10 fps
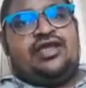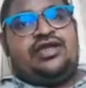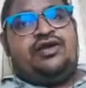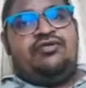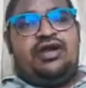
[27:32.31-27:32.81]

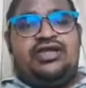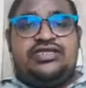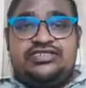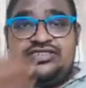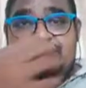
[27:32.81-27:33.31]
Now what
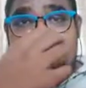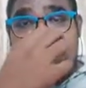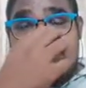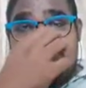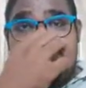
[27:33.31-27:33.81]
is the
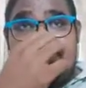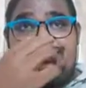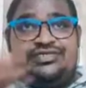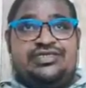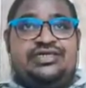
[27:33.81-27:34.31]
inductance
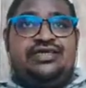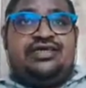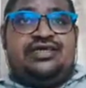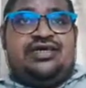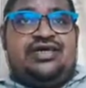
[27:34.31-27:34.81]
of the
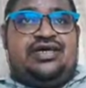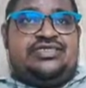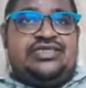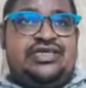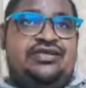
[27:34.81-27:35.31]

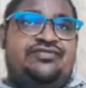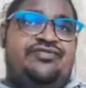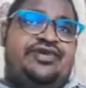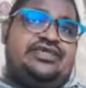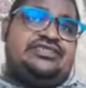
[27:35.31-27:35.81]
single
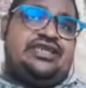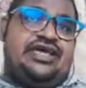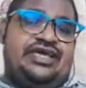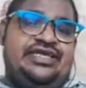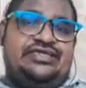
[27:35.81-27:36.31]
phase
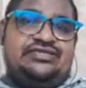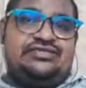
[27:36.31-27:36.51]
line?